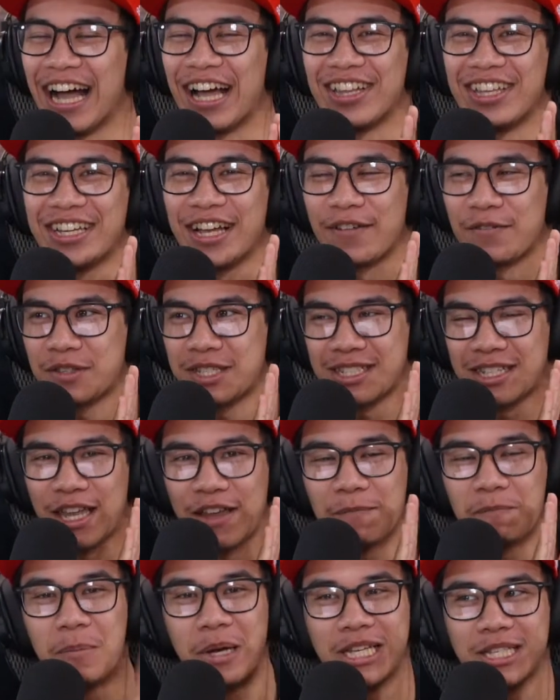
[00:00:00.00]
think I've
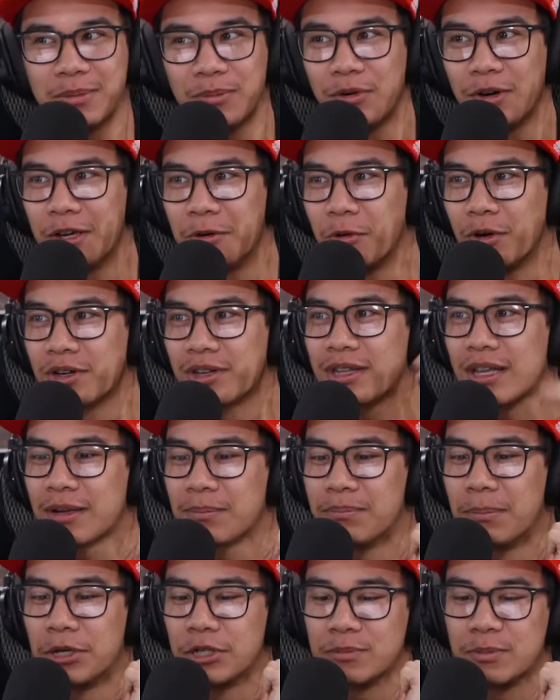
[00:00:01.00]
gave best boy award to
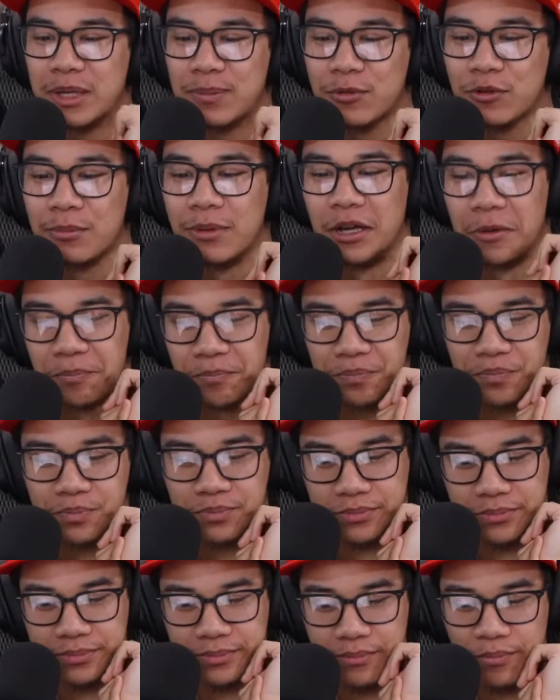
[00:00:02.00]
like most people, but
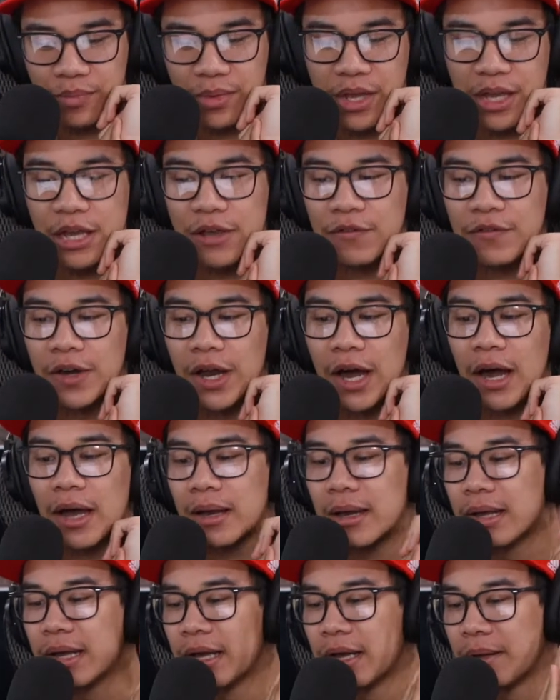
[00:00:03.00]
if
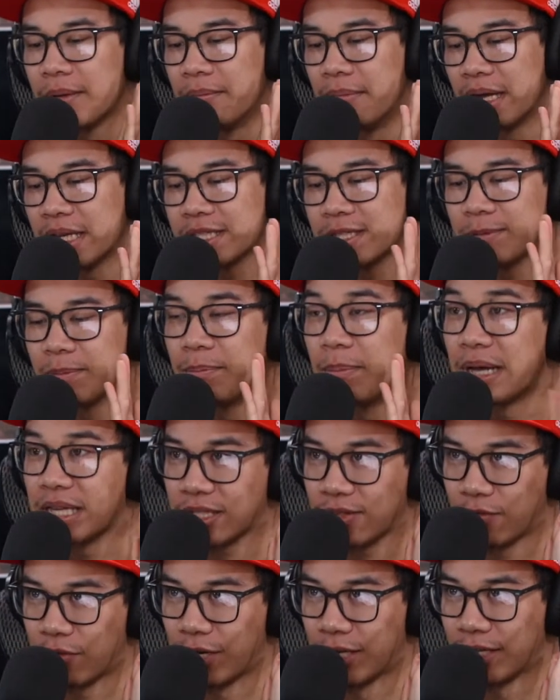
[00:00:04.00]
not,
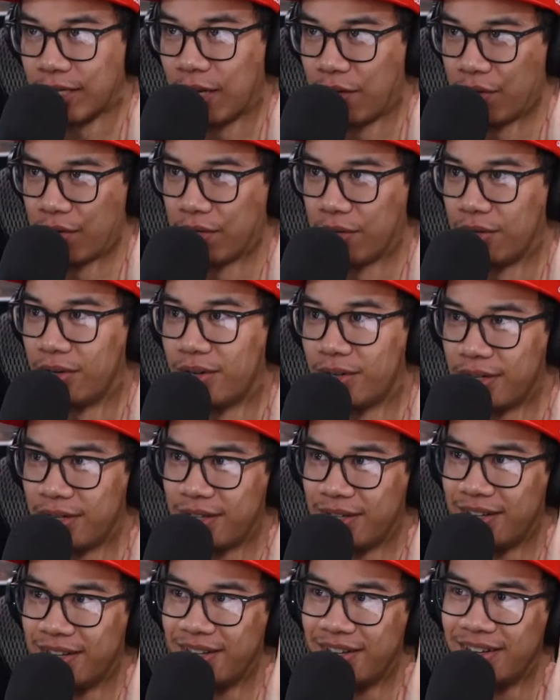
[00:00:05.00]
best friend character.
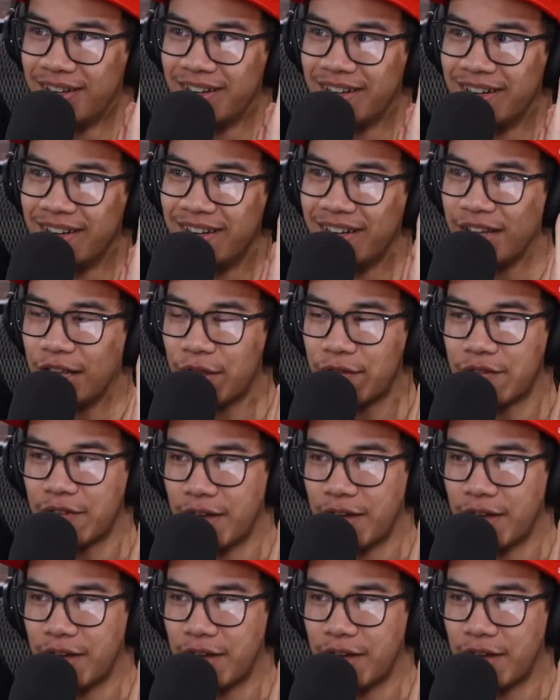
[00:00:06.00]
If